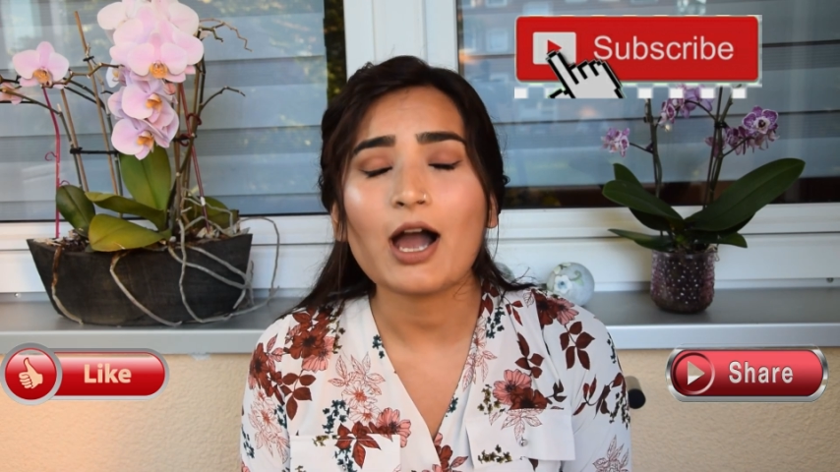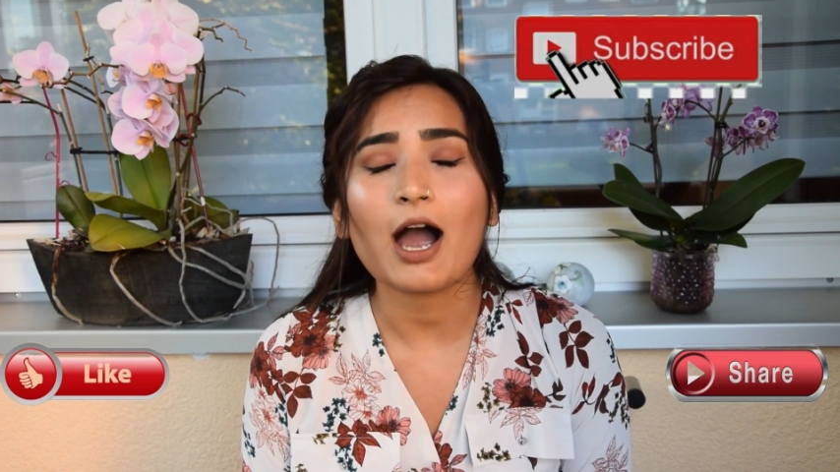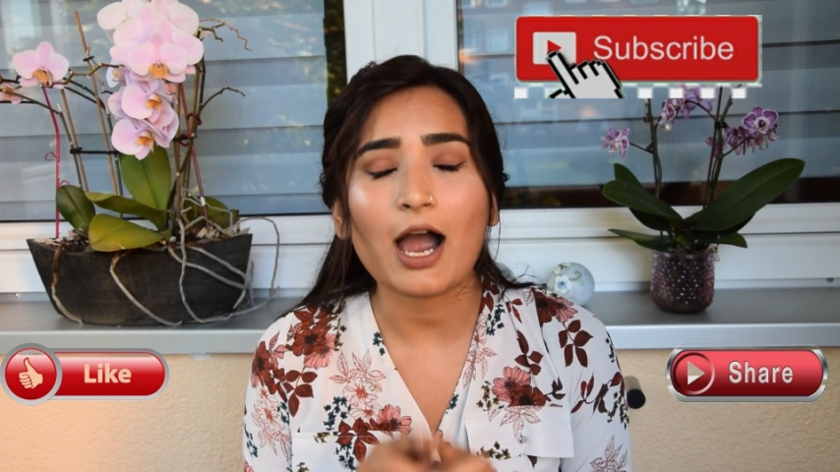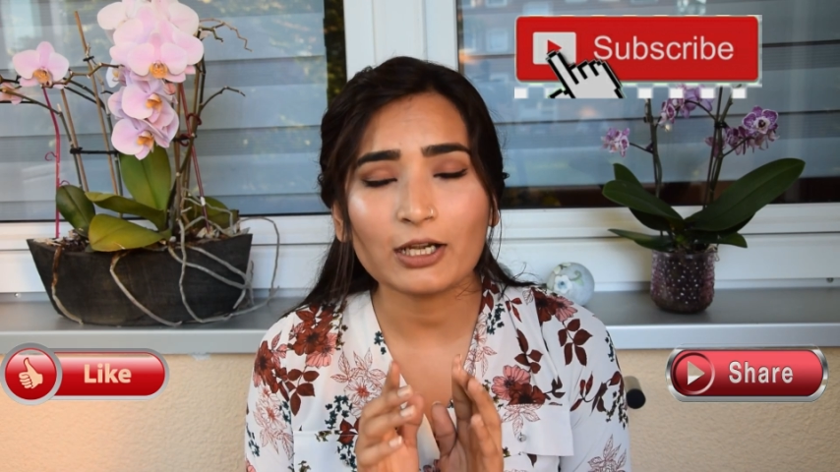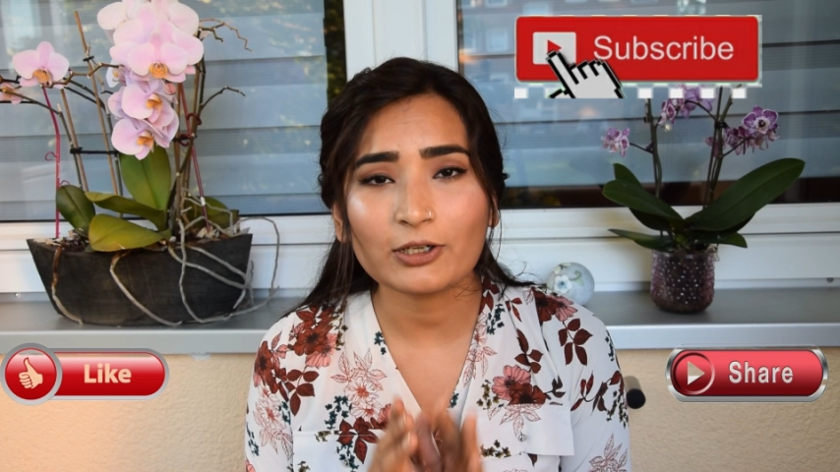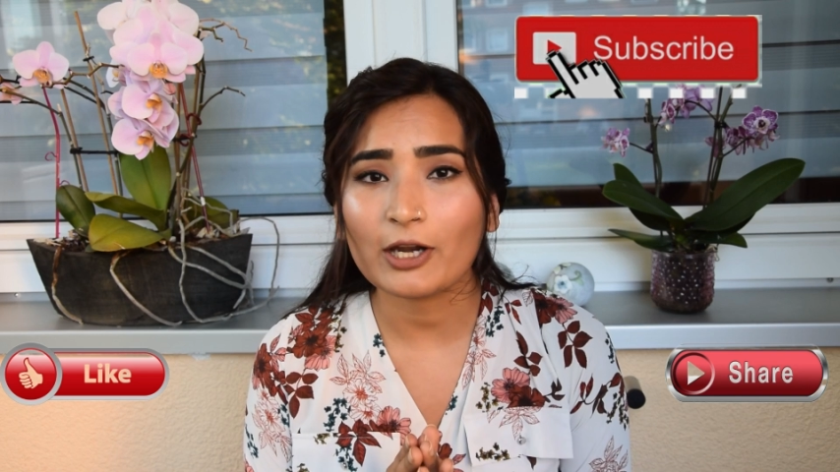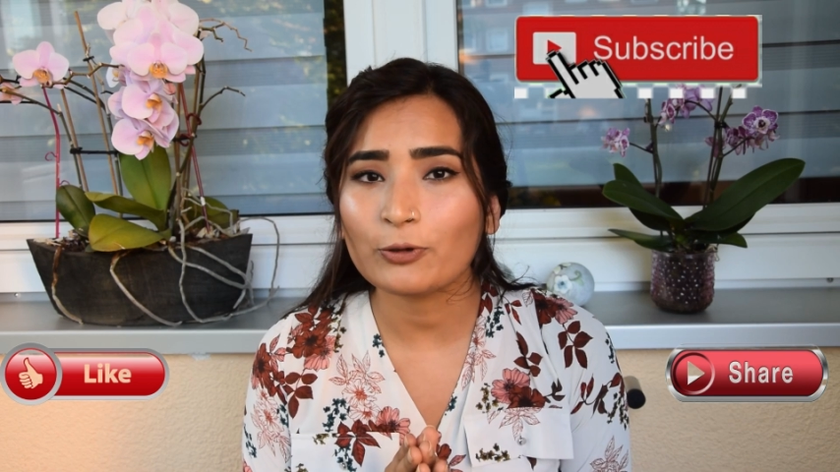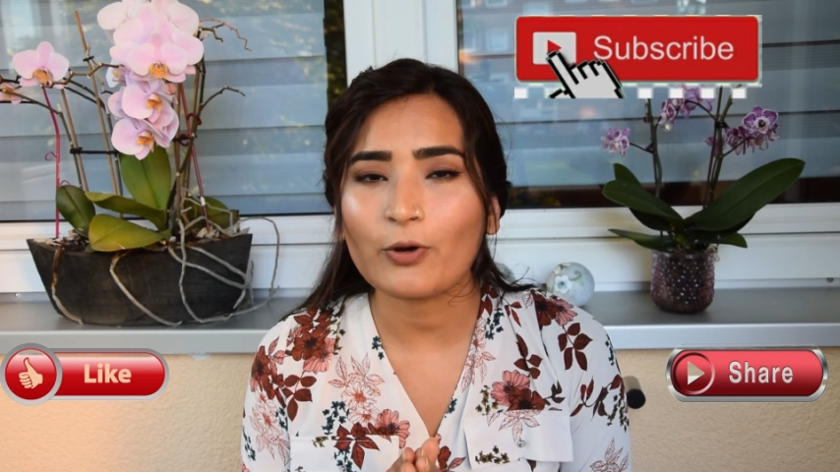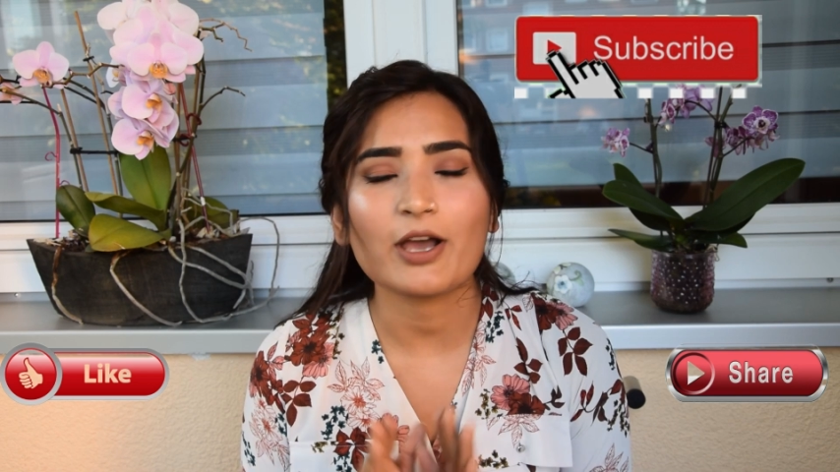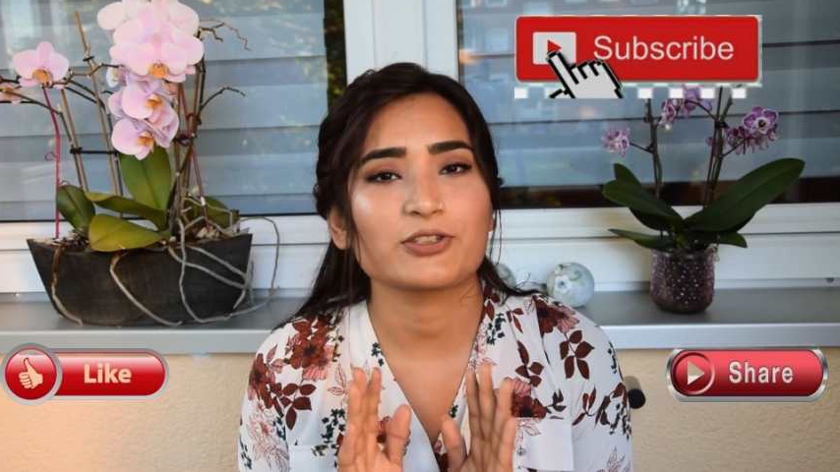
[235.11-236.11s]
I'll try
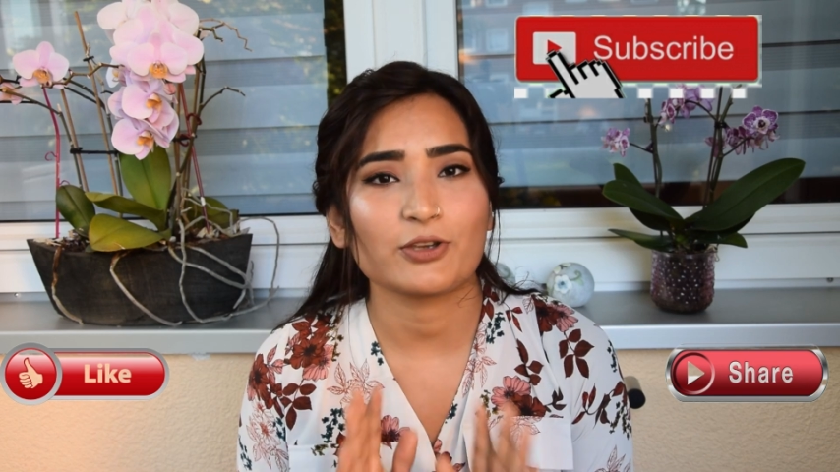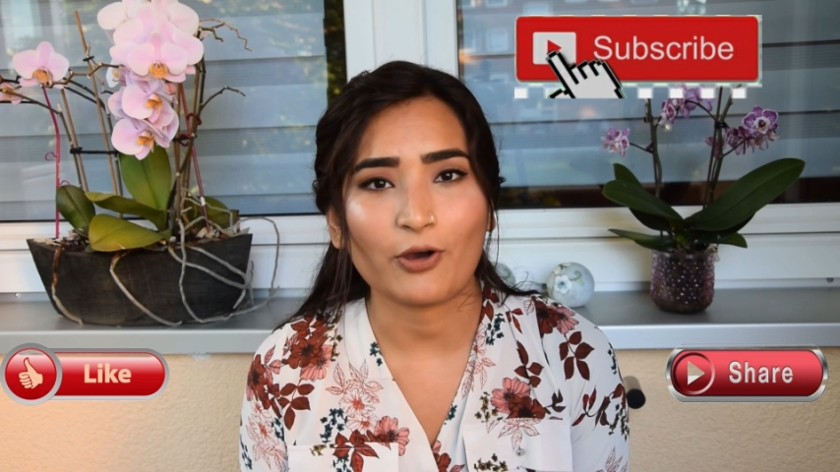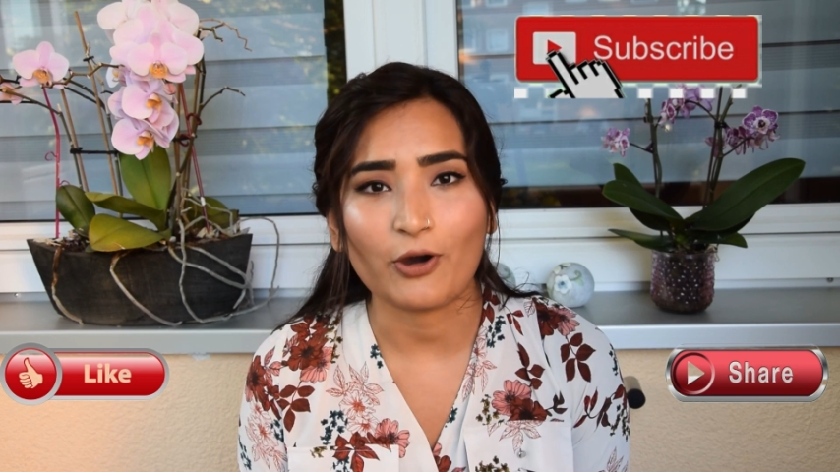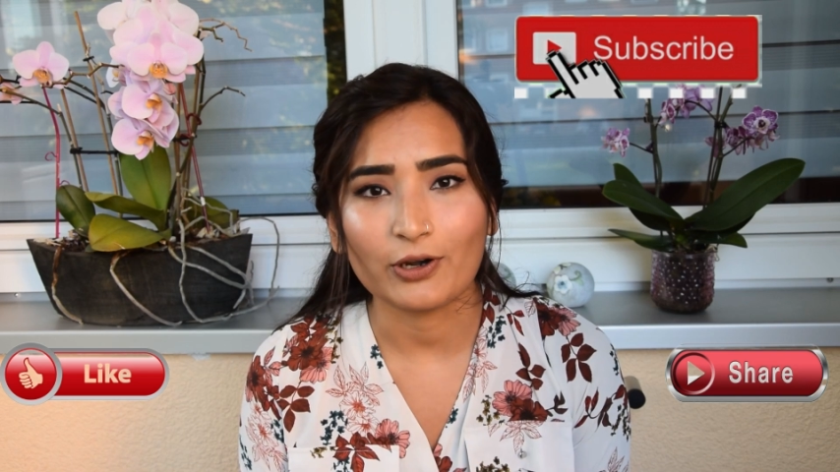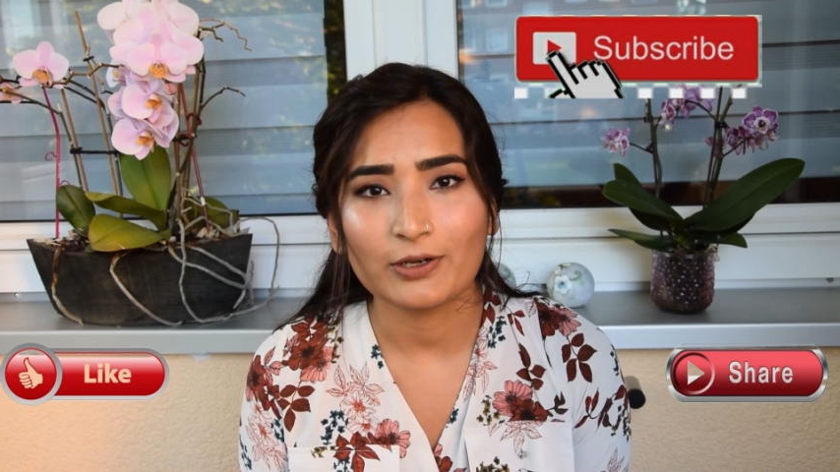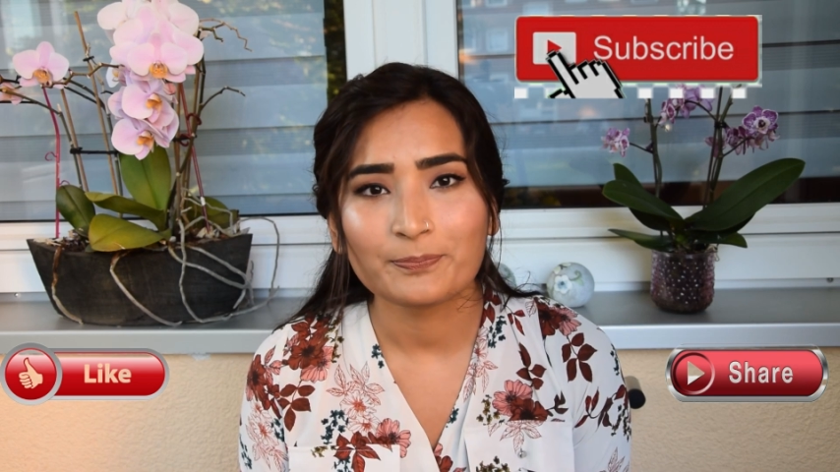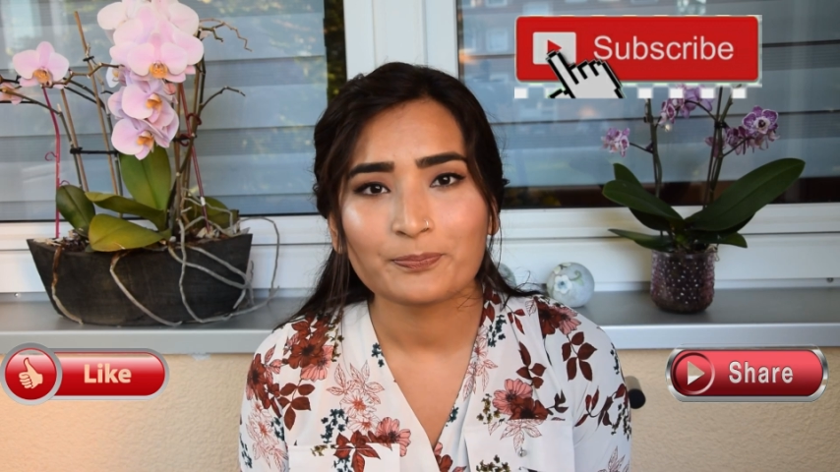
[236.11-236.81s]
to answer all,